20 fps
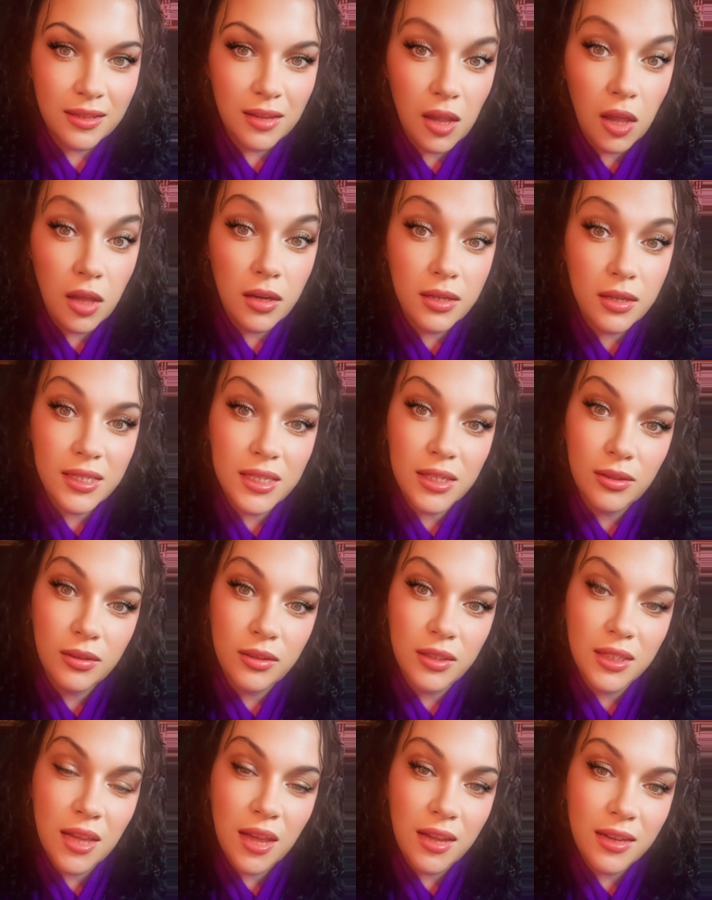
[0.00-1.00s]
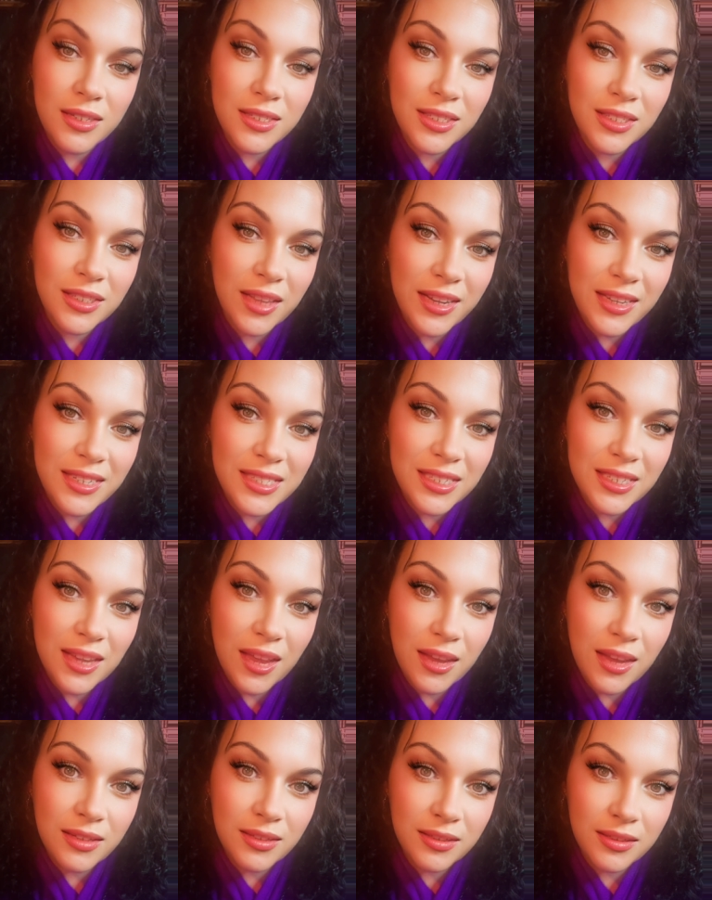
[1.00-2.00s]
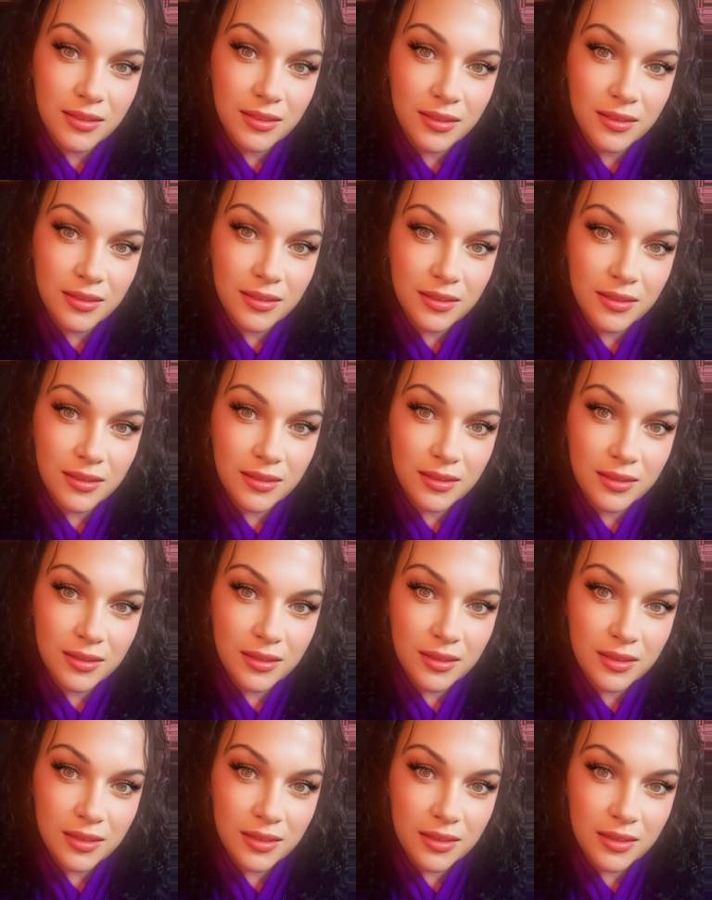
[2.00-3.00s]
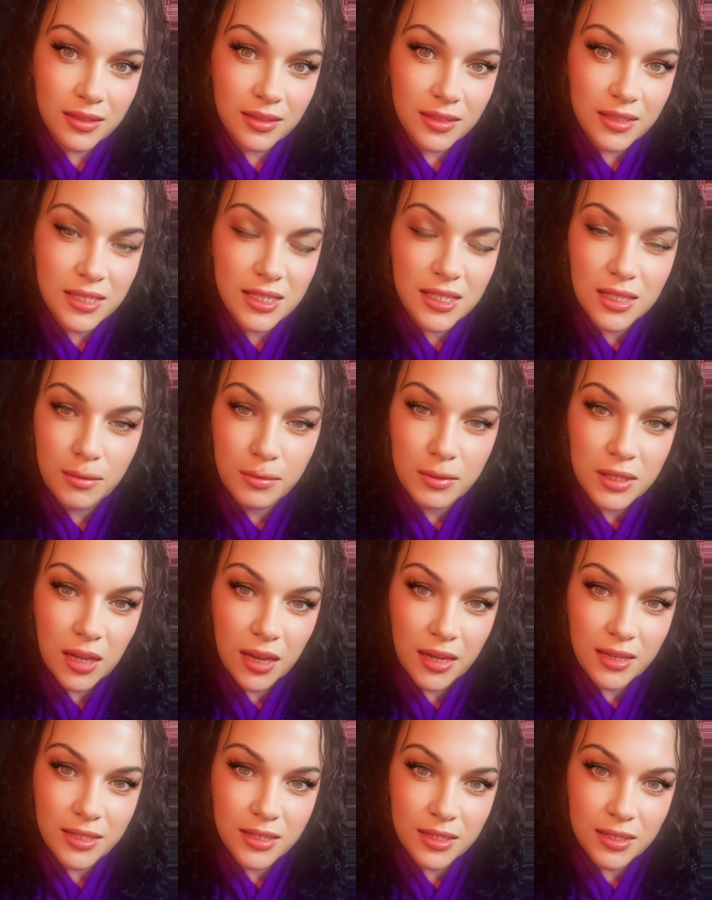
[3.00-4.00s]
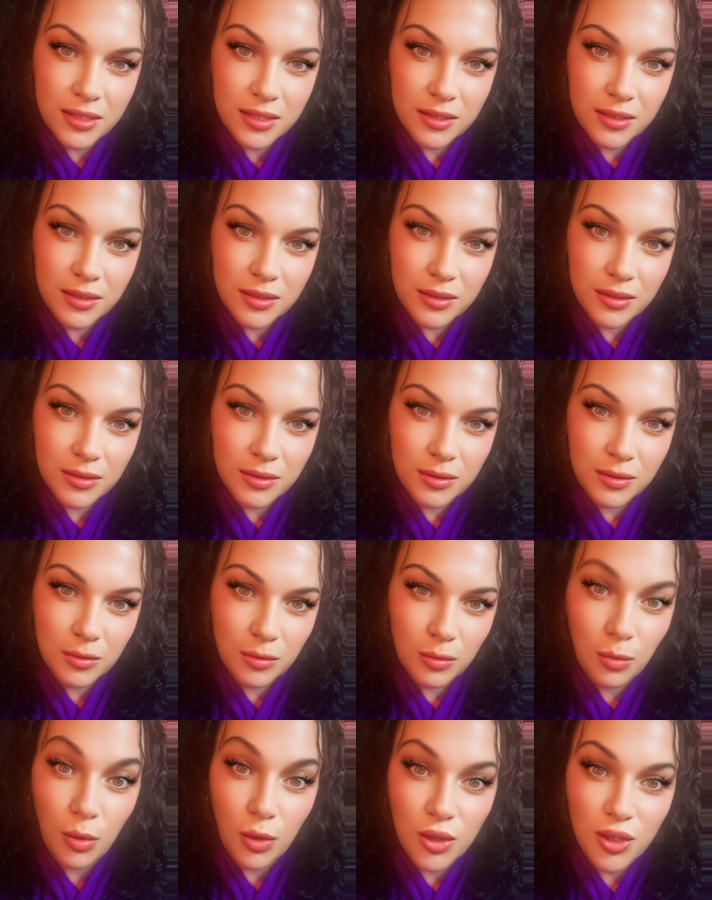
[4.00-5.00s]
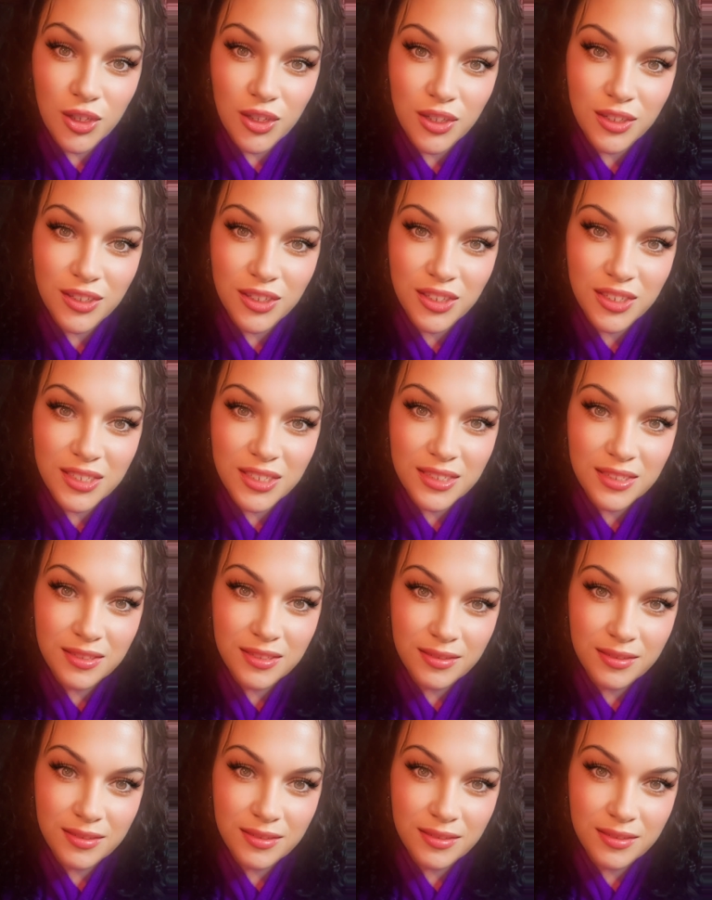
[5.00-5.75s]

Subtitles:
And until the candle lights again, sleep tight, wanderers.